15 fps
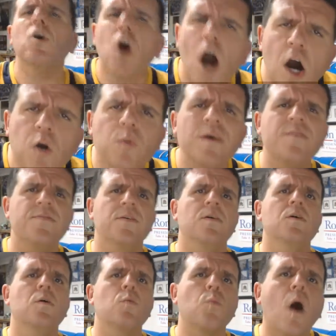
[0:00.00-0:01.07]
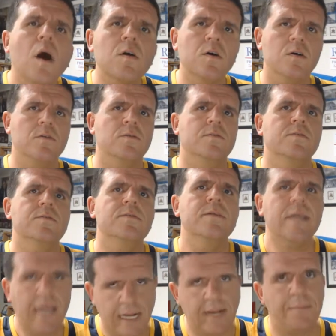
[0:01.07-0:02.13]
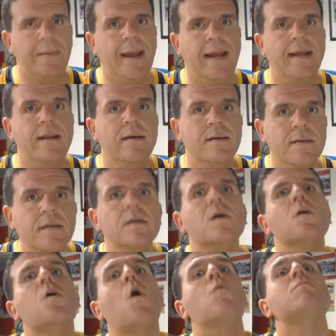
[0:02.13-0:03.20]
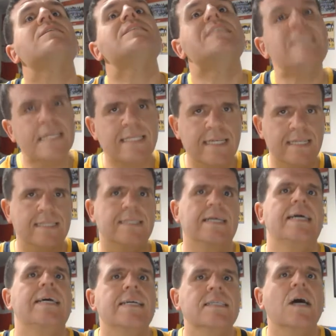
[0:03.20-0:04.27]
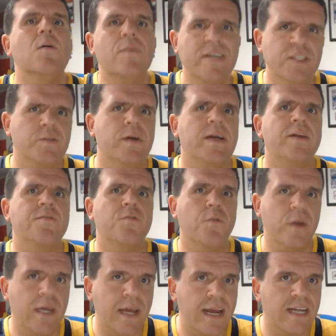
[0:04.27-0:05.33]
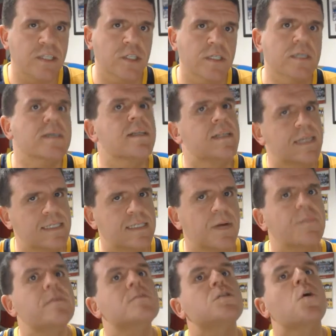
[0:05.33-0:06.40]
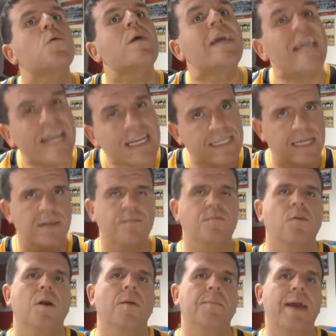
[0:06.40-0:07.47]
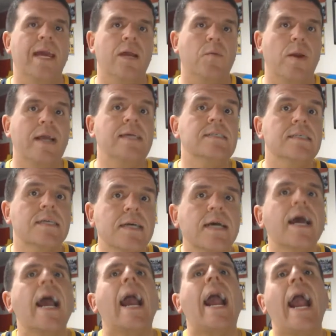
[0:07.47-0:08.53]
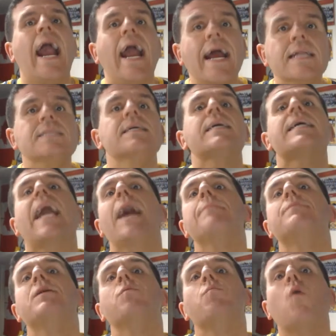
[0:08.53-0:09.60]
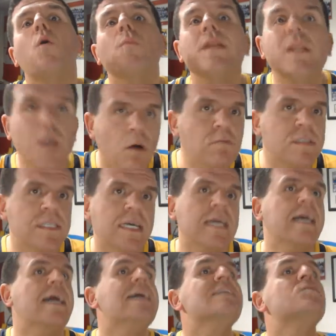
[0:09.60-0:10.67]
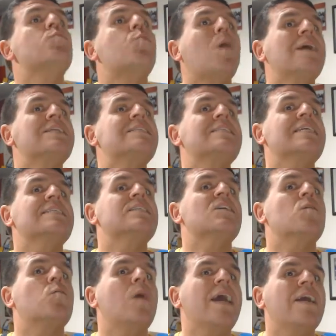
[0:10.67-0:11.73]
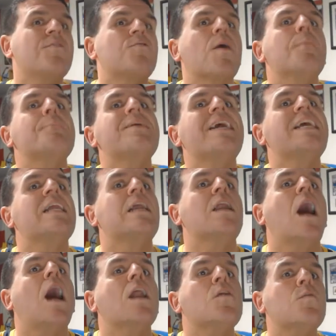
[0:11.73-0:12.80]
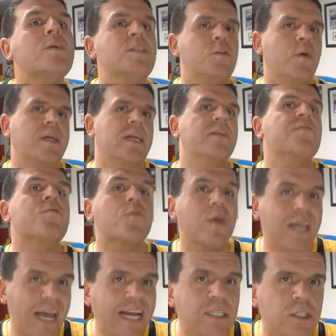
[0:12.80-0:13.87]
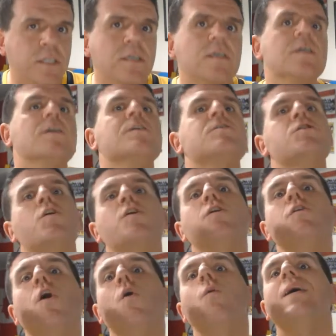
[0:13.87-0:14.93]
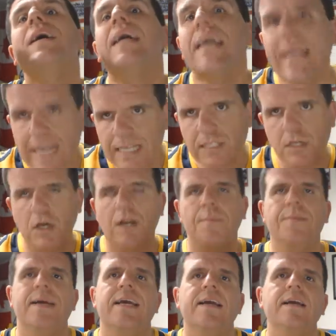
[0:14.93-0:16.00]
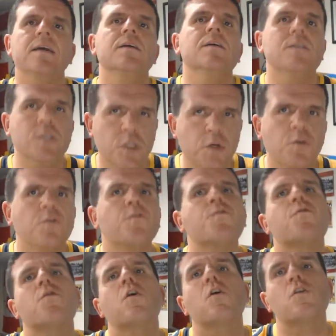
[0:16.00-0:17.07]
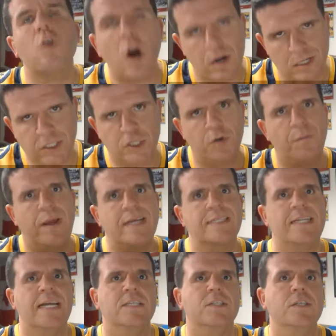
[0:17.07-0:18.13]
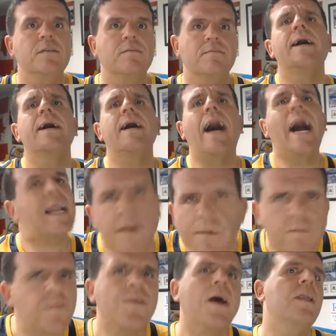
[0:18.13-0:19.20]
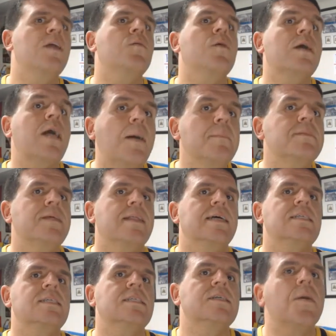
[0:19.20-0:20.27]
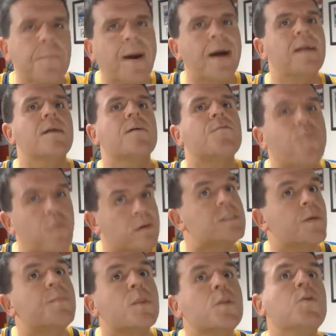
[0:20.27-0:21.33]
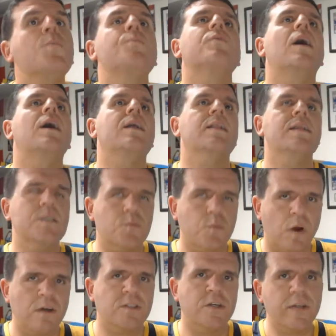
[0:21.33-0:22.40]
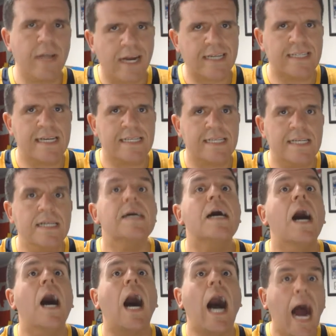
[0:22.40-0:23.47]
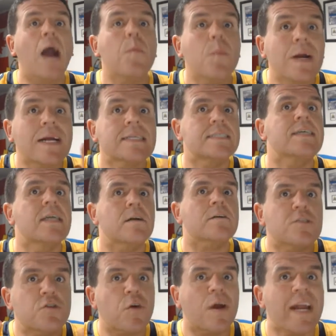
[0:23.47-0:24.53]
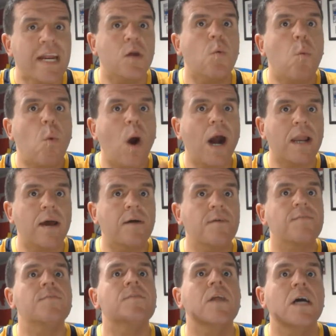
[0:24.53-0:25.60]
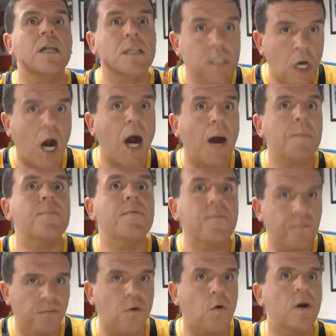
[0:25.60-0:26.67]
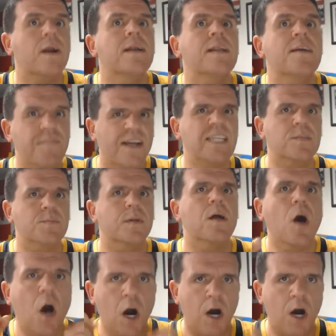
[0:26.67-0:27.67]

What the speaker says: Along with Ronco getting paid, Colton Sissons is a restricted free agent this summer, so he's in for a pay raise. And Captain Roman Josi is one season away from being an unrestricted free agent, so you know he's going to be due for a long-term extension. I never thought it would come to this, but for some new blood in this roster next season, I would consider trading one of the top four defensemen